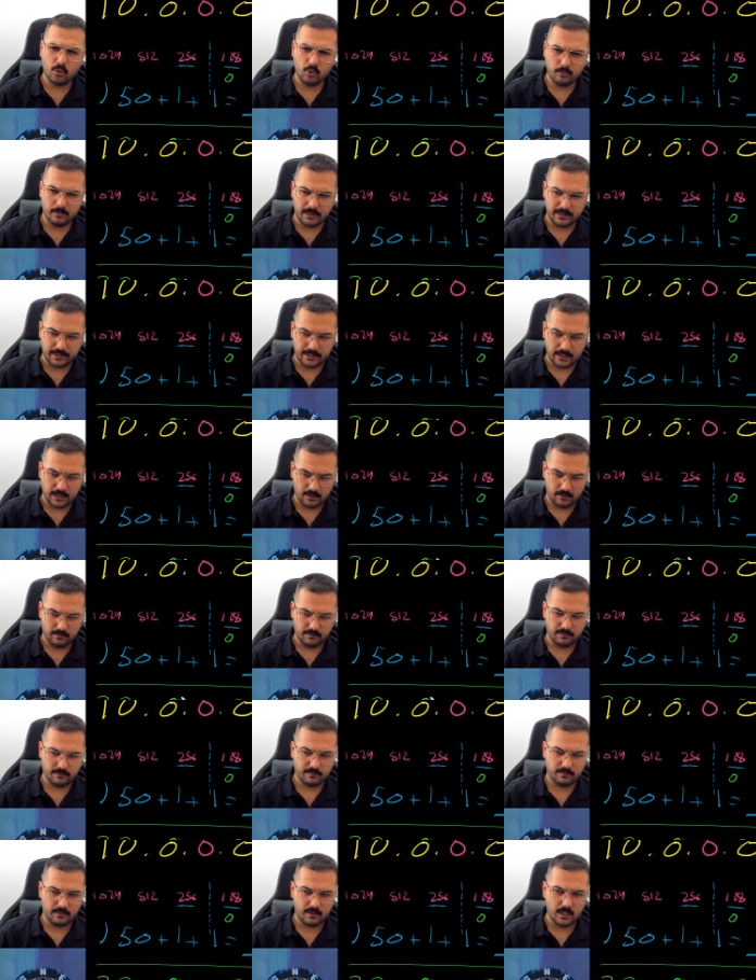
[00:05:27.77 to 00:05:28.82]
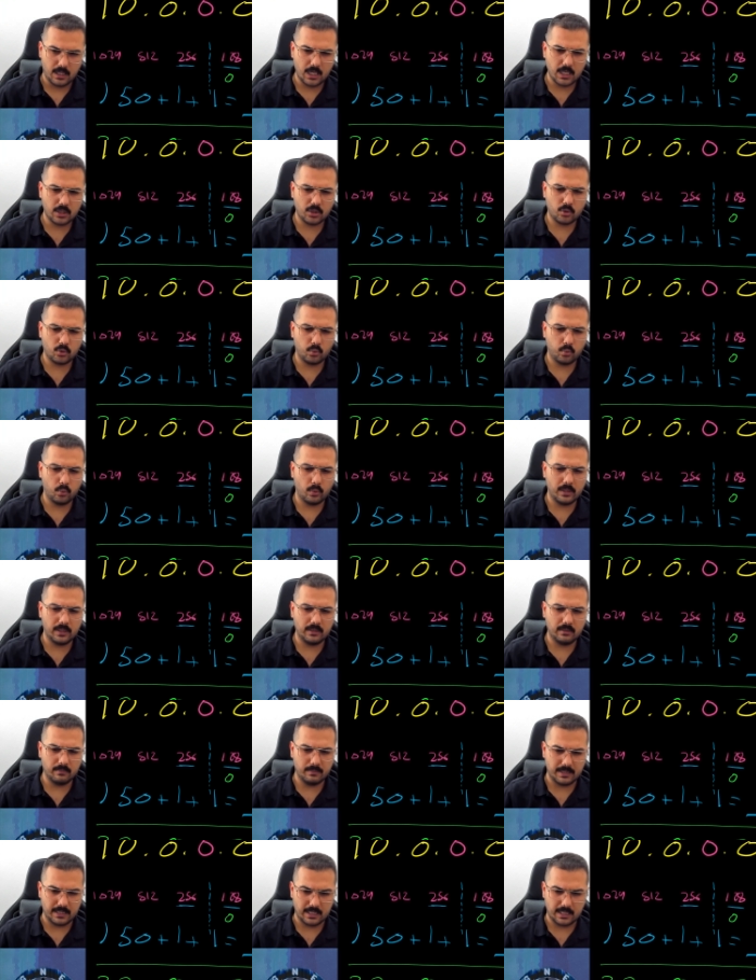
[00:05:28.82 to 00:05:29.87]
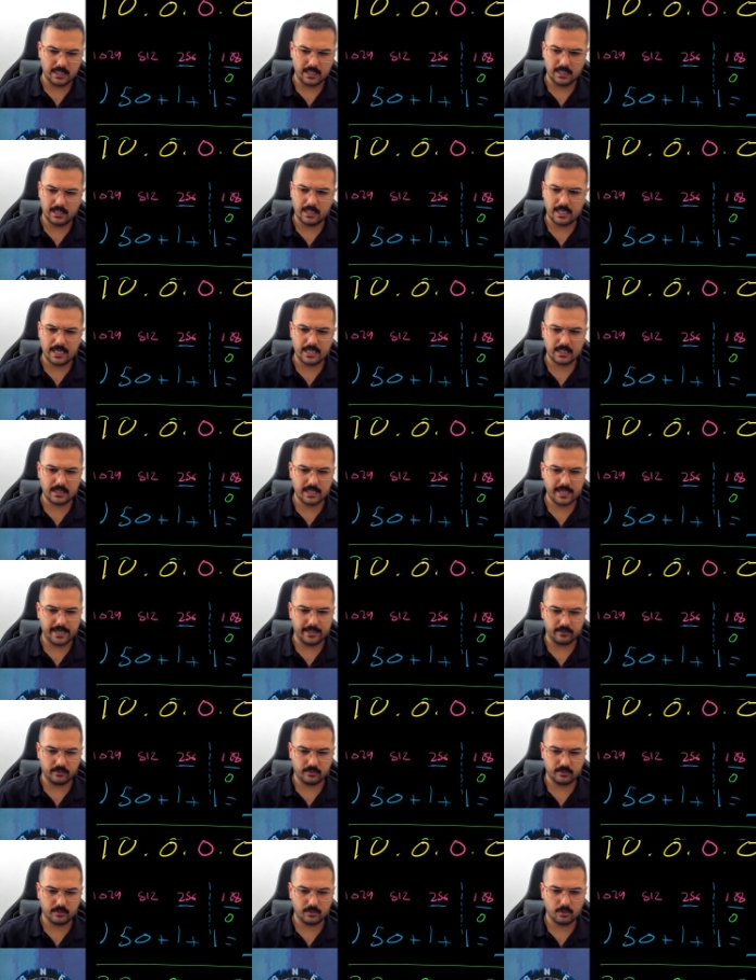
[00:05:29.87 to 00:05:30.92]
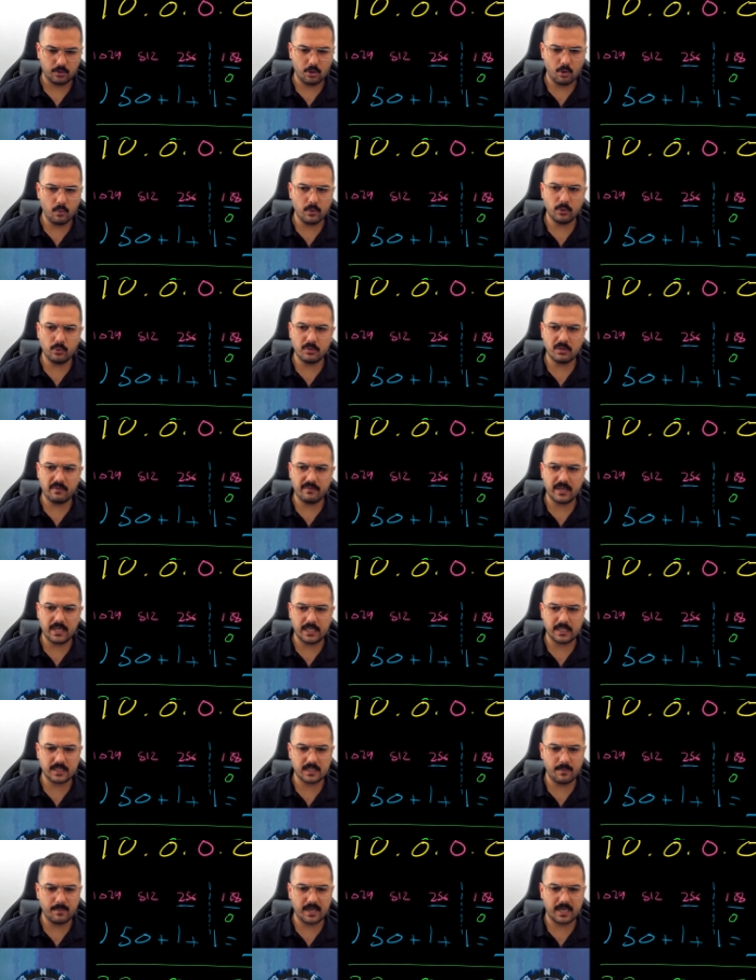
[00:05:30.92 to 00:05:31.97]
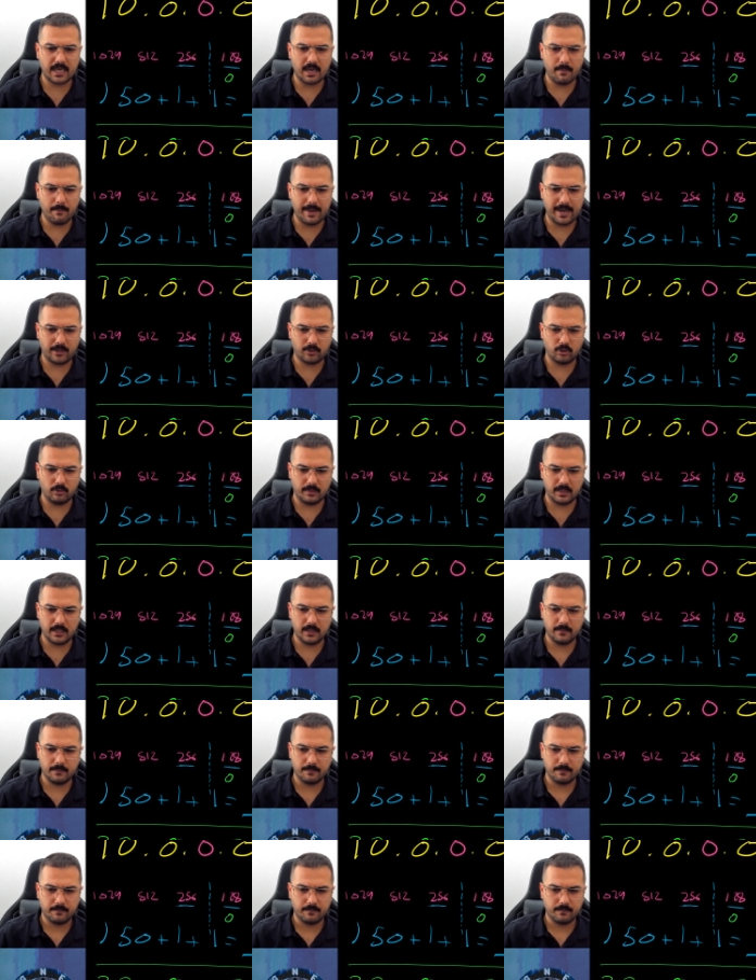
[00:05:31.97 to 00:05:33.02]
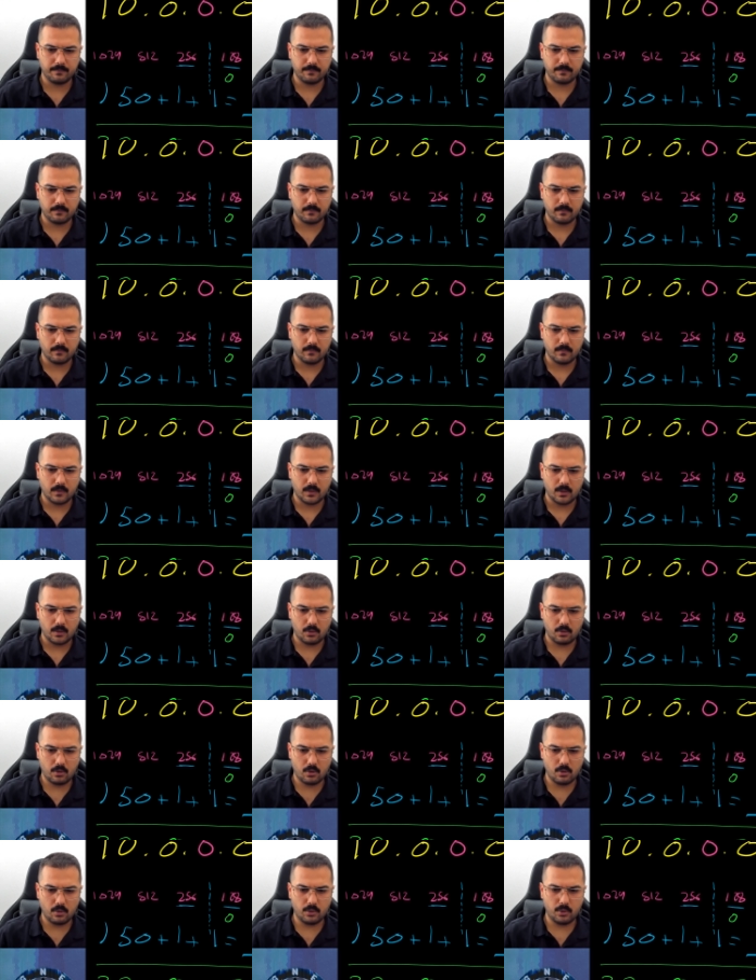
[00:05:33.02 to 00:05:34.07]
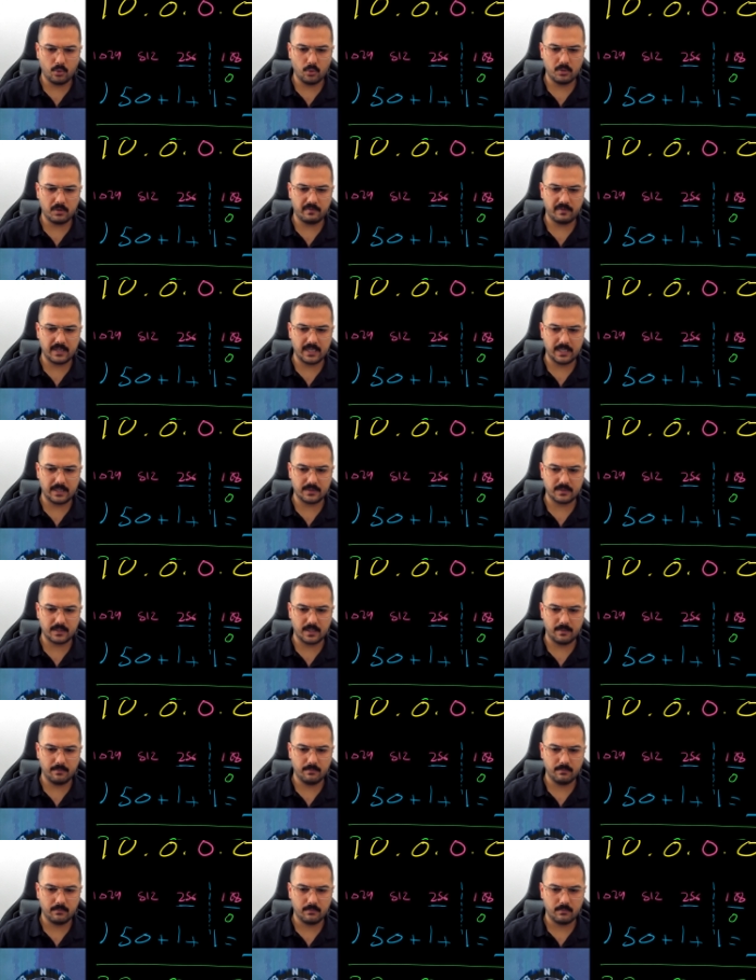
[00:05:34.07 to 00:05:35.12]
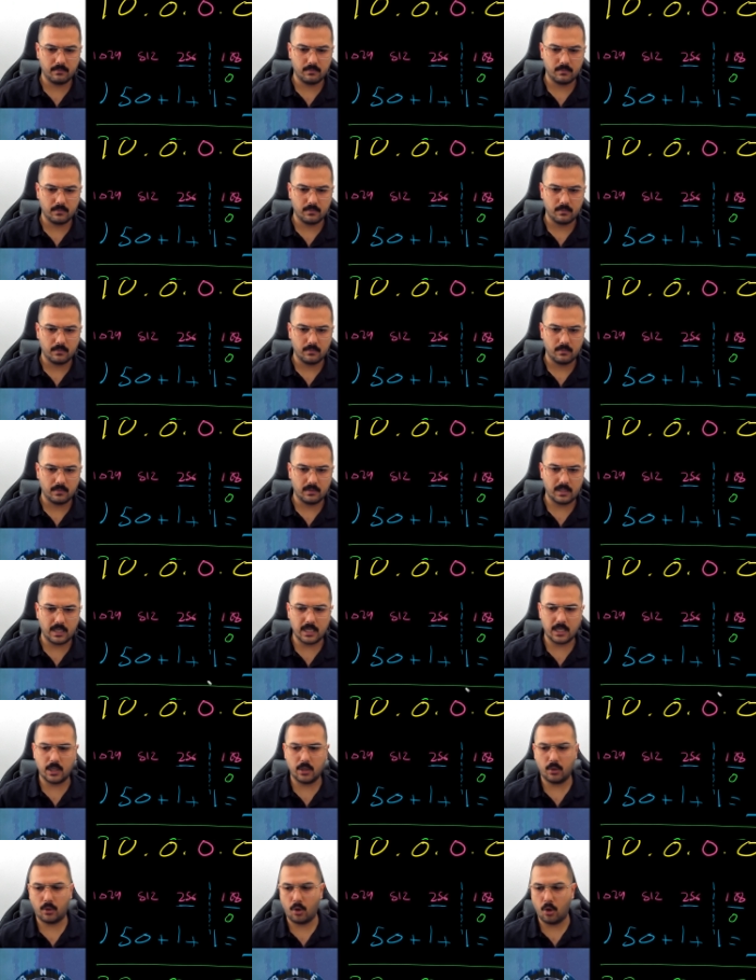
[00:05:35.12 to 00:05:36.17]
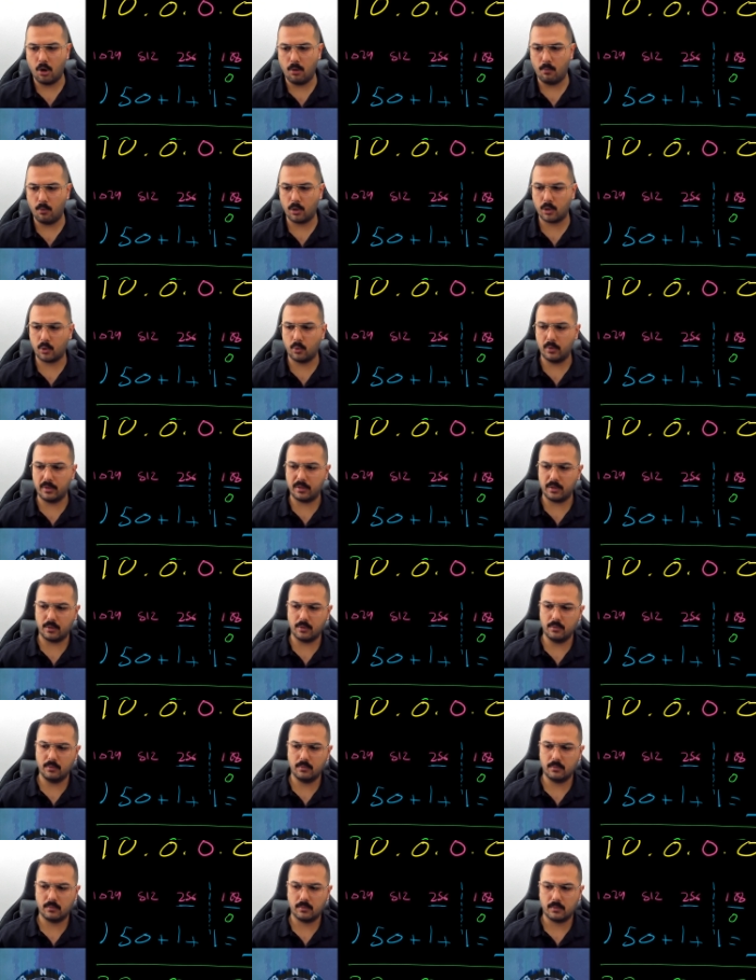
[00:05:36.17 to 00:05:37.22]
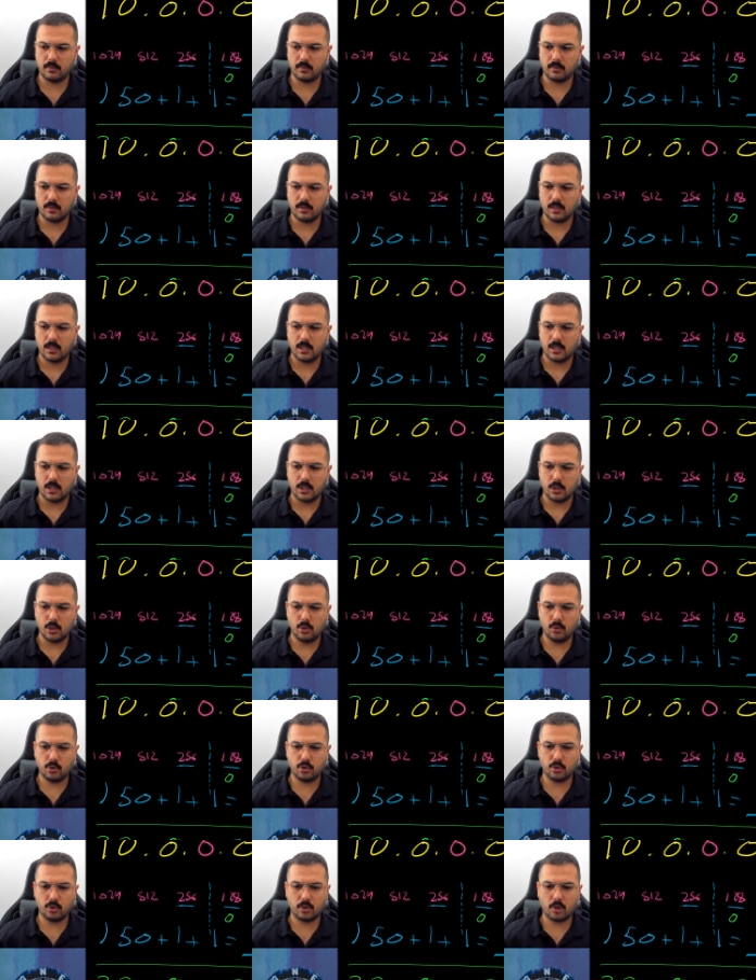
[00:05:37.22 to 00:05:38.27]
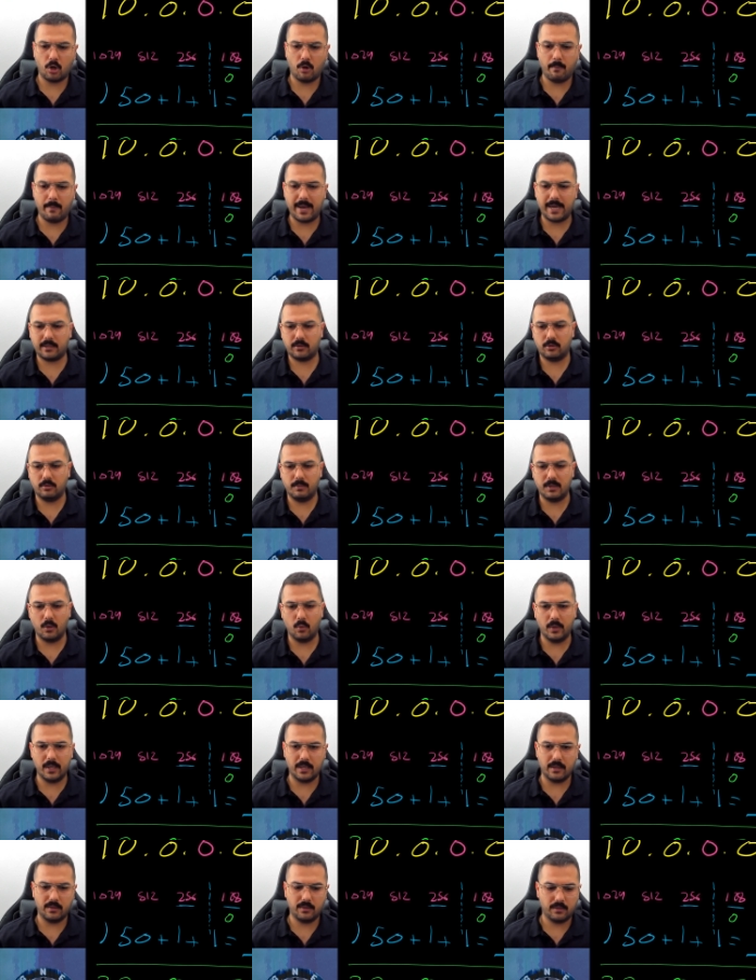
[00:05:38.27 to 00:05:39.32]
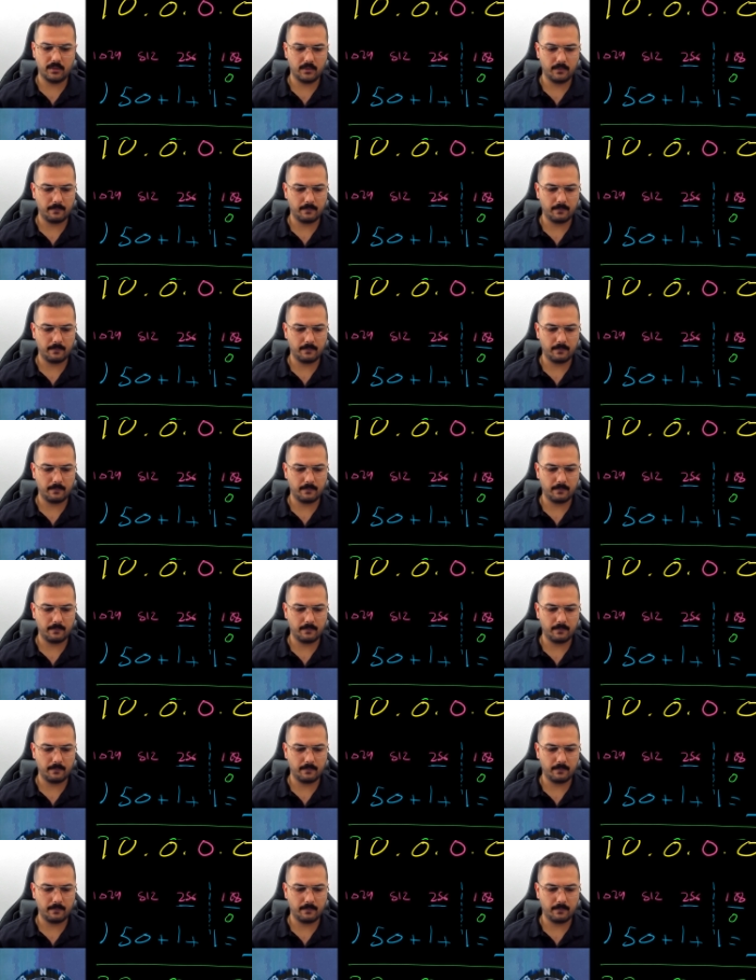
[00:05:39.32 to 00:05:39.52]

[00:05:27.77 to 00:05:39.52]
believe it will be like that. Go and do the VLSM and come back to me. Go and do the VLSM. Take your homework with you. You should come back to me with